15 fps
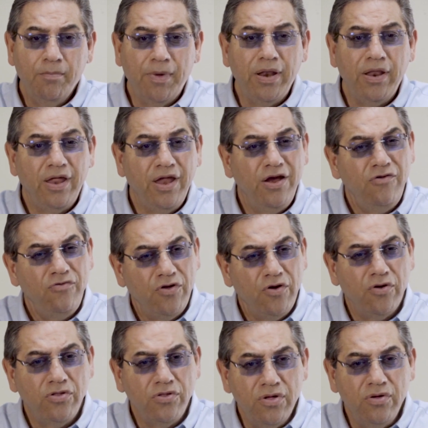But here's the
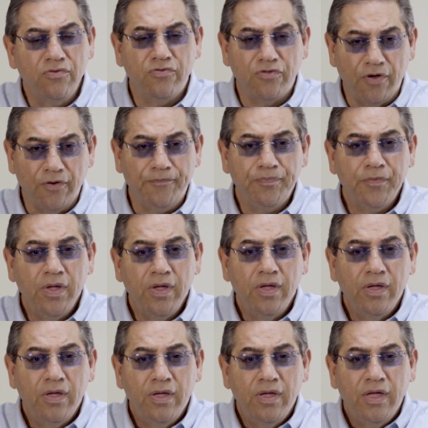good news though
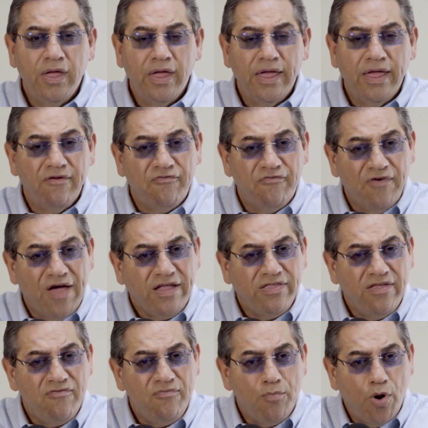
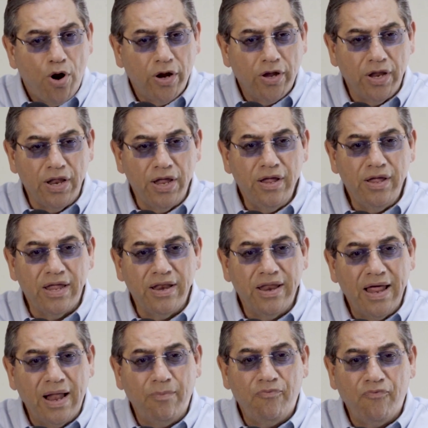effective marketing can
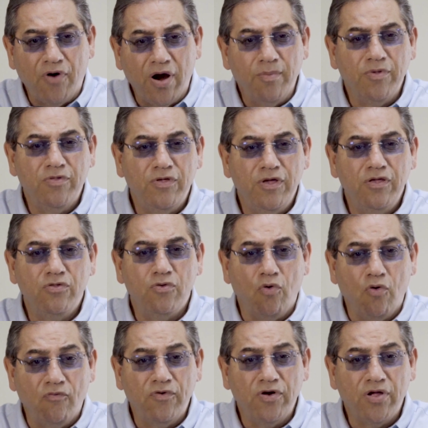help pharmacies
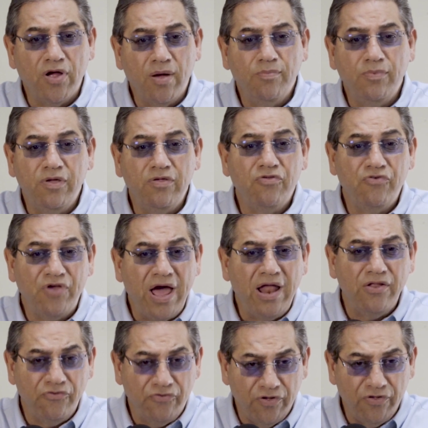overcome these
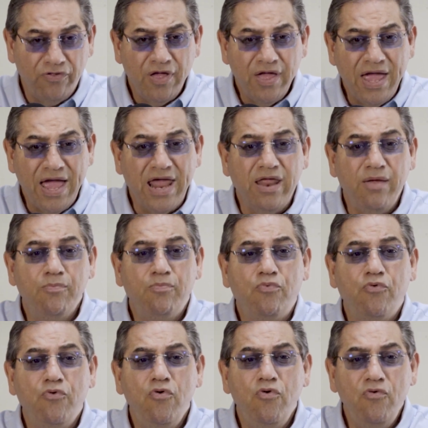challenges and
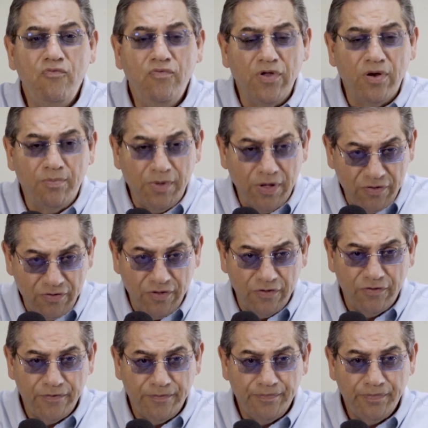improve their
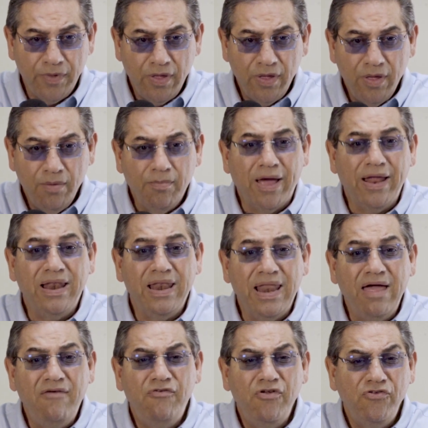business. By
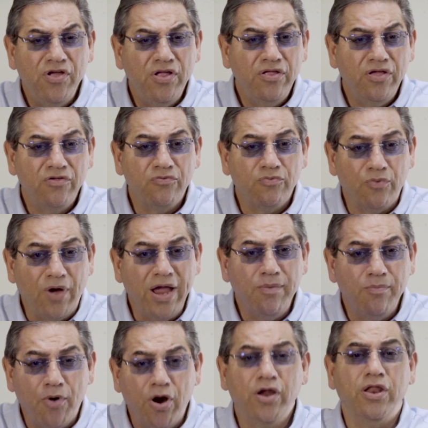leveraging these right
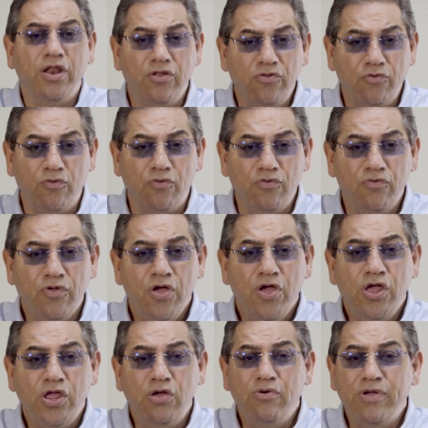marketing tools,
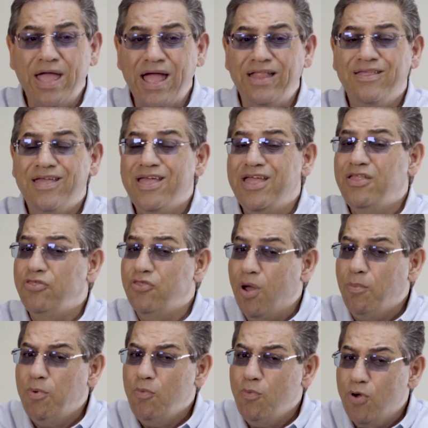you can,
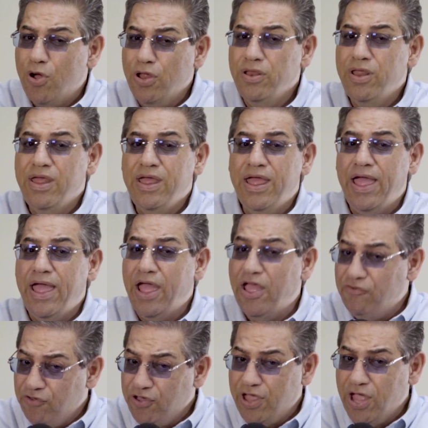number one,
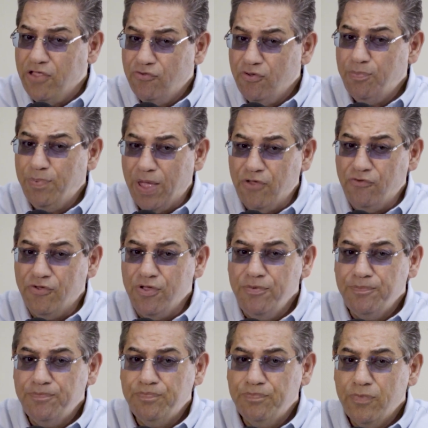educate your patient,